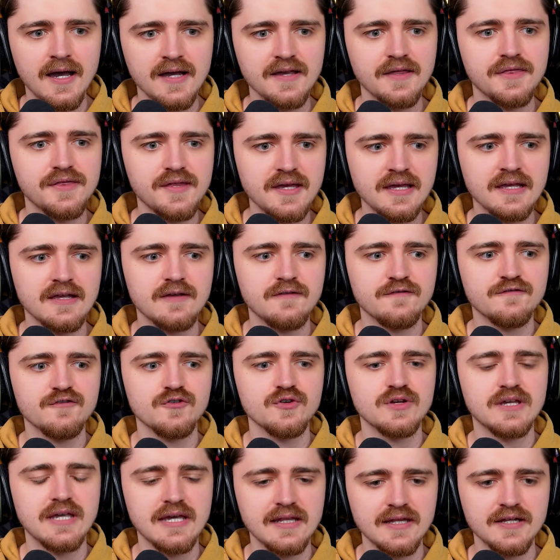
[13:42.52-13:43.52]
I think
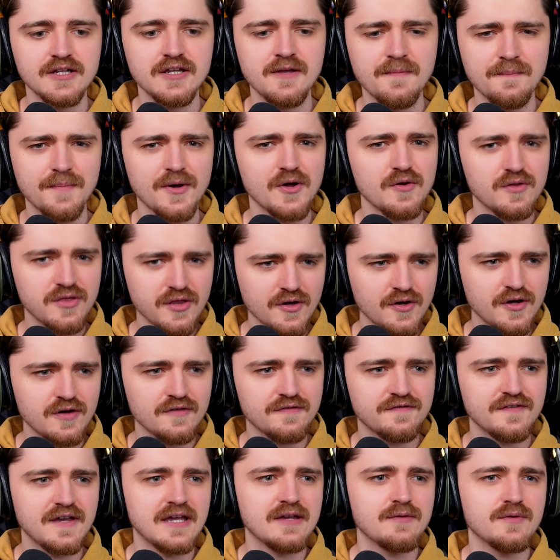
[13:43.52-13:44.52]
through killing them both
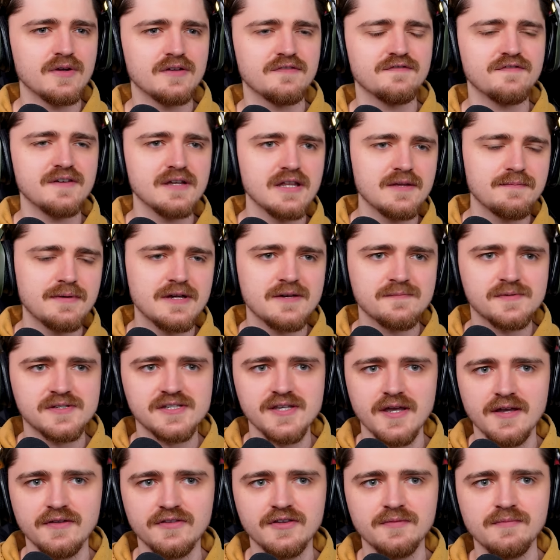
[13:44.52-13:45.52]
off, it would feel a bit
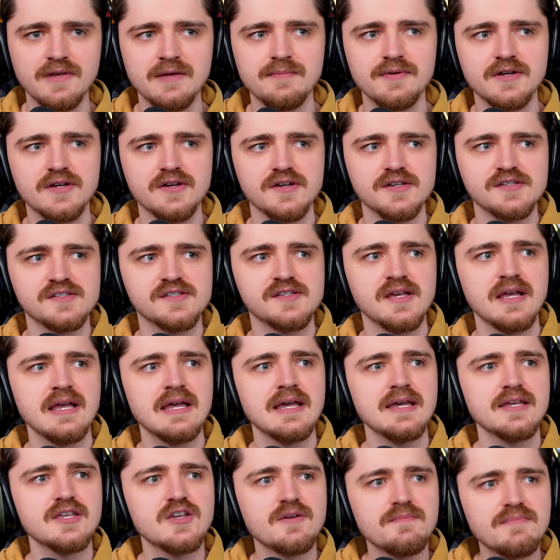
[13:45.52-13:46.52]
absurd to me because
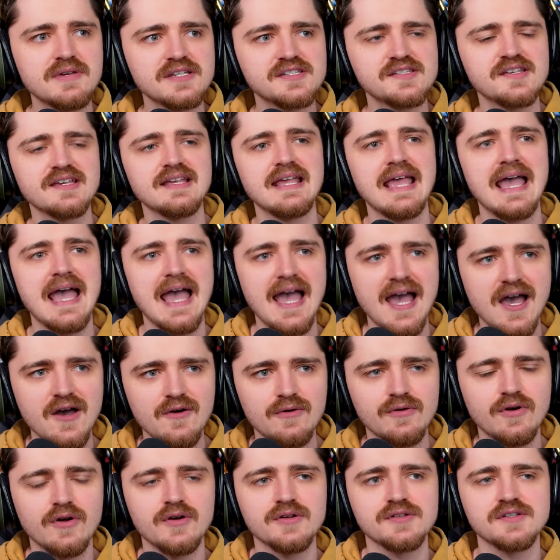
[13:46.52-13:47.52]
you're missing
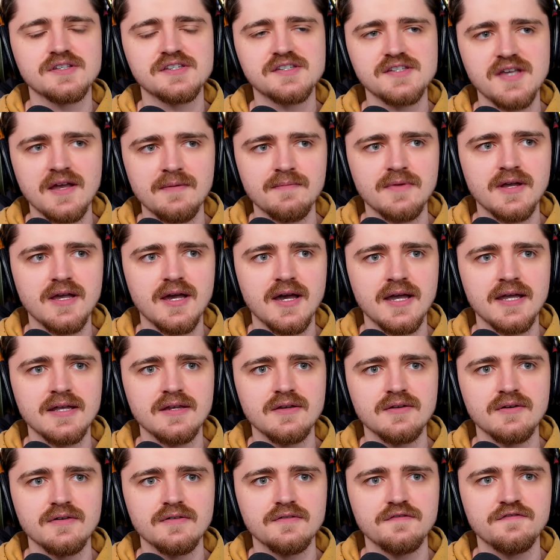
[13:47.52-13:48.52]
out on some
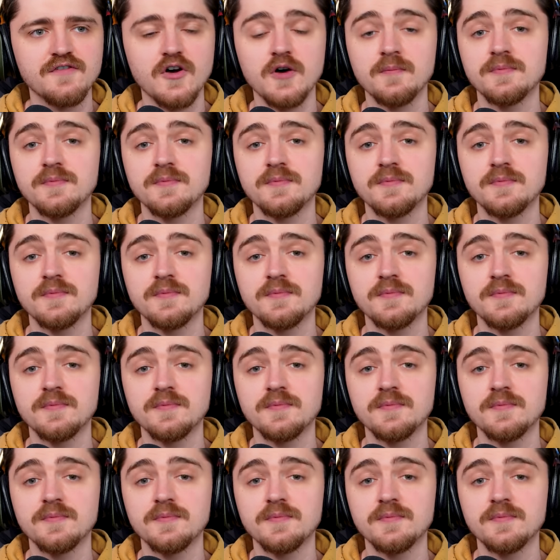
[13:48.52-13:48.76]
kind of